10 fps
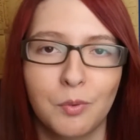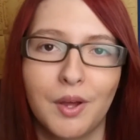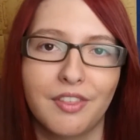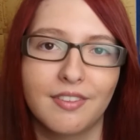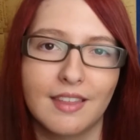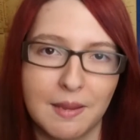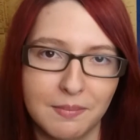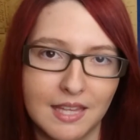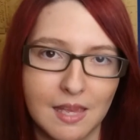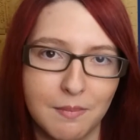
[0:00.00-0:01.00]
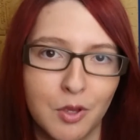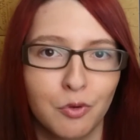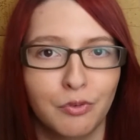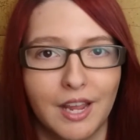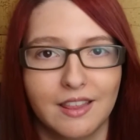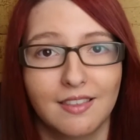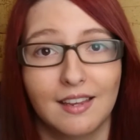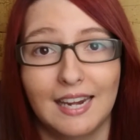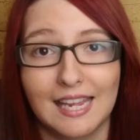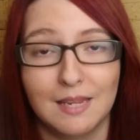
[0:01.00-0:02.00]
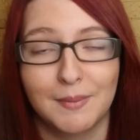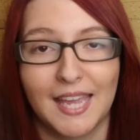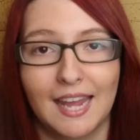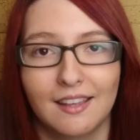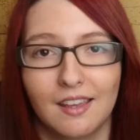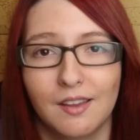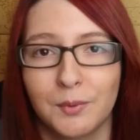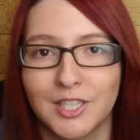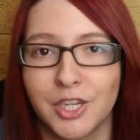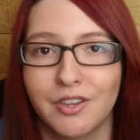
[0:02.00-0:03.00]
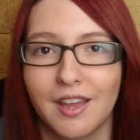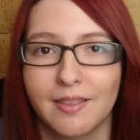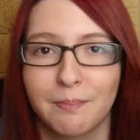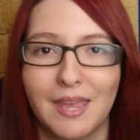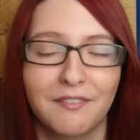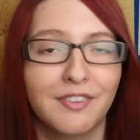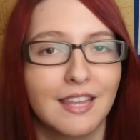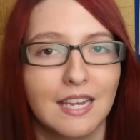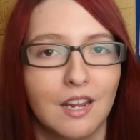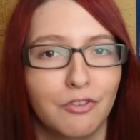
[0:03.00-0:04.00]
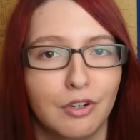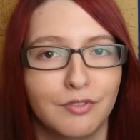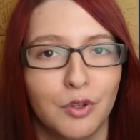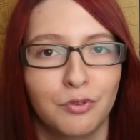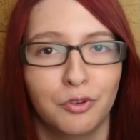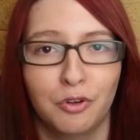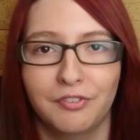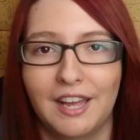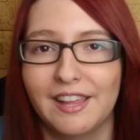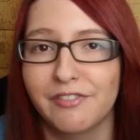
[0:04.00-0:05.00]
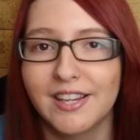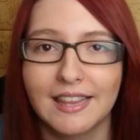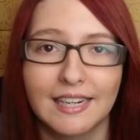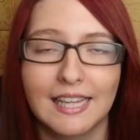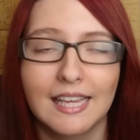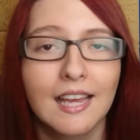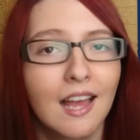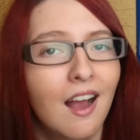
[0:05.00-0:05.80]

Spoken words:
who are the same team who write Lady Mechanica, which you guys may have seen a review for fairly recently.